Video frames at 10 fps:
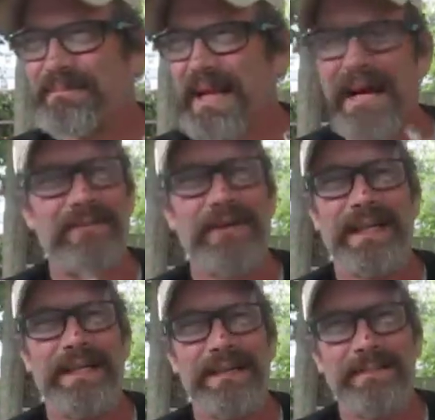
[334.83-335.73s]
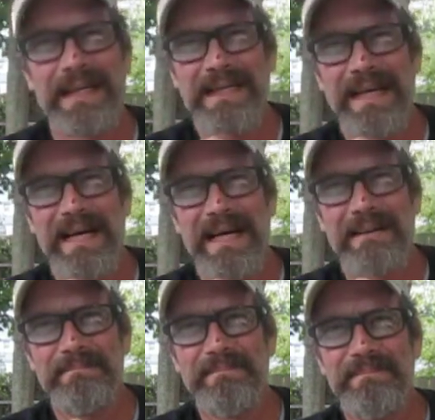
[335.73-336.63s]
I've already done my
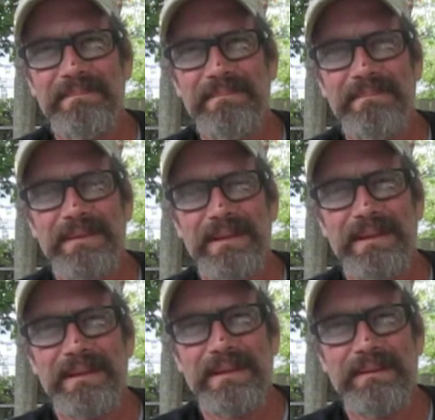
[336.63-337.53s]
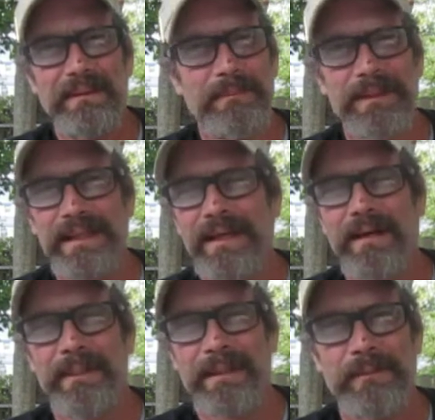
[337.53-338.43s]
time with both the
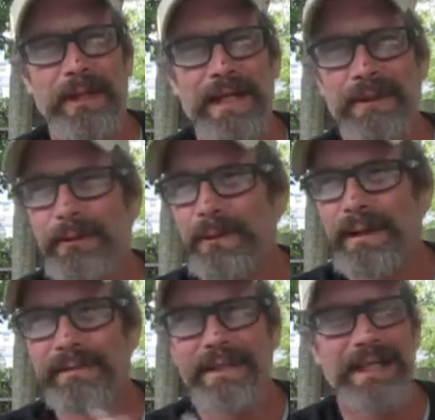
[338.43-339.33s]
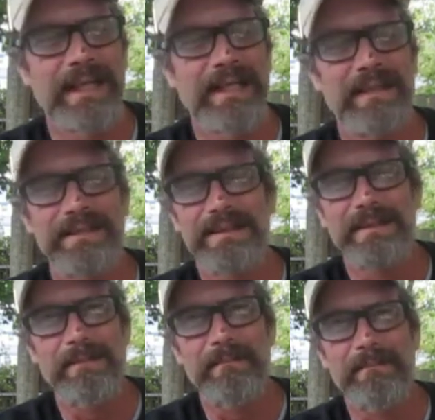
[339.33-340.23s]
Army, Marine Corps, everything else
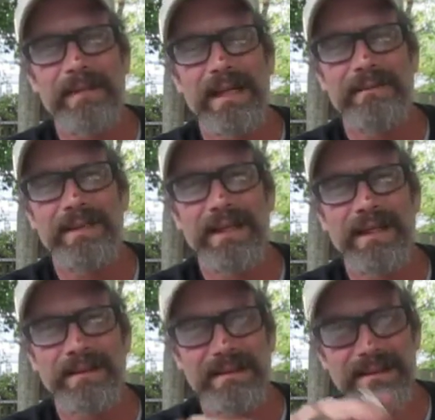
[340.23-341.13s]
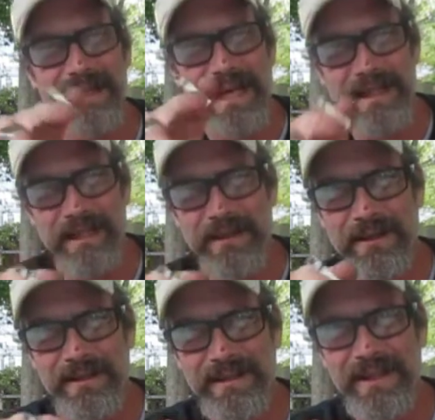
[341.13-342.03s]
that I've done. And you
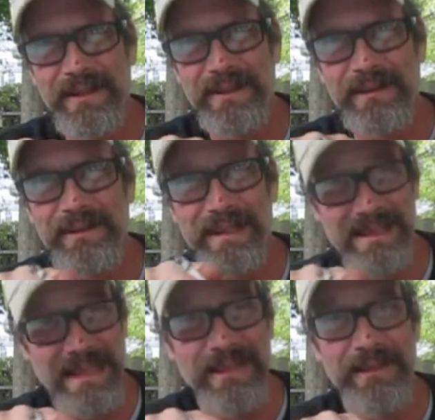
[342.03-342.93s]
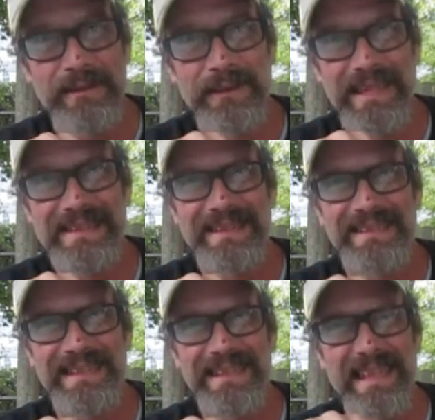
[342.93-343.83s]
all know, because I know you're
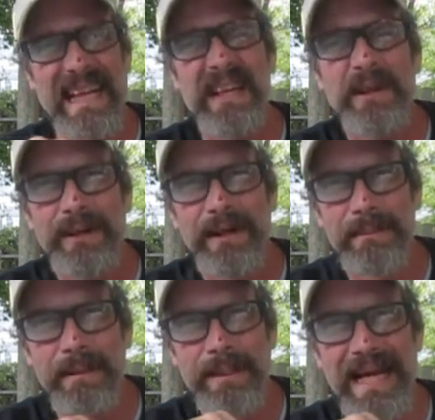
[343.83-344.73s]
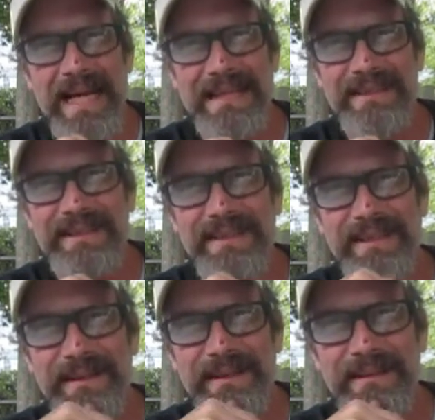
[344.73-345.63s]
researching, and I know you're on my page
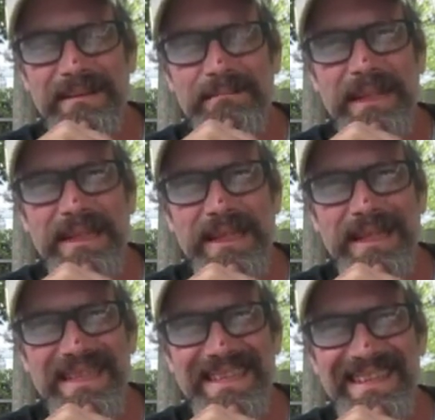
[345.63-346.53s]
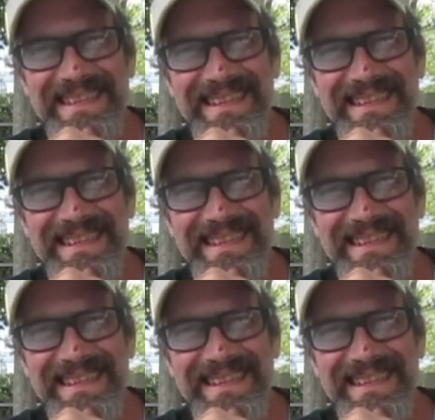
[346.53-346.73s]
too, bitches.